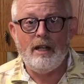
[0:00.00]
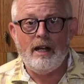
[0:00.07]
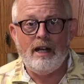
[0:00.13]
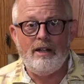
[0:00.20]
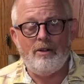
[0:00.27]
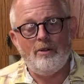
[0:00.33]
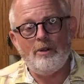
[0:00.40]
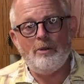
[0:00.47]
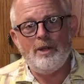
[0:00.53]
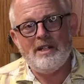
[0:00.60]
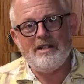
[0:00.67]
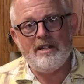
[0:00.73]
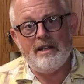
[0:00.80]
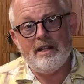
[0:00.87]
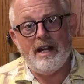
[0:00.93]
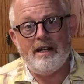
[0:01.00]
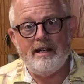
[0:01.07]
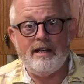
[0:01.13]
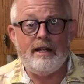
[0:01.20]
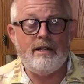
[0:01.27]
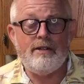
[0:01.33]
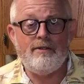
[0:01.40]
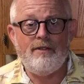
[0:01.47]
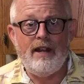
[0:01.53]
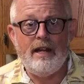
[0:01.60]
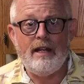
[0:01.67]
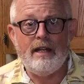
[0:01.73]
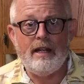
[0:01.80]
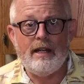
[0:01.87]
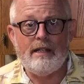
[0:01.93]
And the only reason that it is
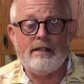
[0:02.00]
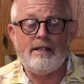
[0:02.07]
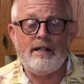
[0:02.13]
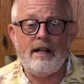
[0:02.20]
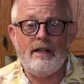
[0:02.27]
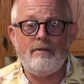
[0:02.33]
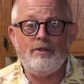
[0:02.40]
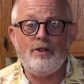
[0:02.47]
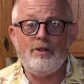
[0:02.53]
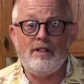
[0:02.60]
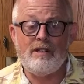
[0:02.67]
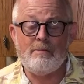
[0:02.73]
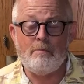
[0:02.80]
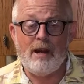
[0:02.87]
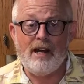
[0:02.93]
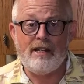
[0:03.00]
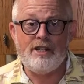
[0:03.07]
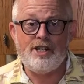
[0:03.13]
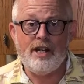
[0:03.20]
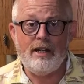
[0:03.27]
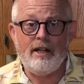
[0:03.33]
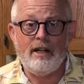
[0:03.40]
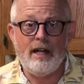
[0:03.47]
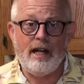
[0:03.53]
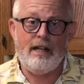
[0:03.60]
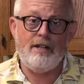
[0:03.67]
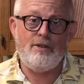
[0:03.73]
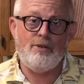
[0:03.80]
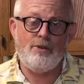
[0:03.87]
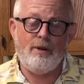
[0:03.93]
fake, instead of using pancetta, I
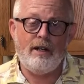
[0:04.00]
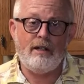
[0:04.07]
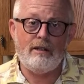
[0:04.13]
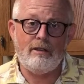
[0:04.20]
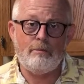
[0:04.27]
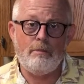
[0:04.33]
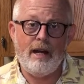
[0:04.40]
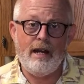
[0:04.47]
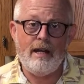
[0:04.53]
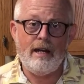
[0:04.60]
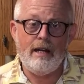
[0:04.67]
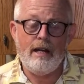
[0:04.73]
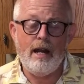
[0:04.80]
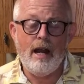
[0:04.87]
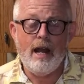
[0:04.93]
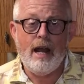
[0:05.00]
use regular bacon.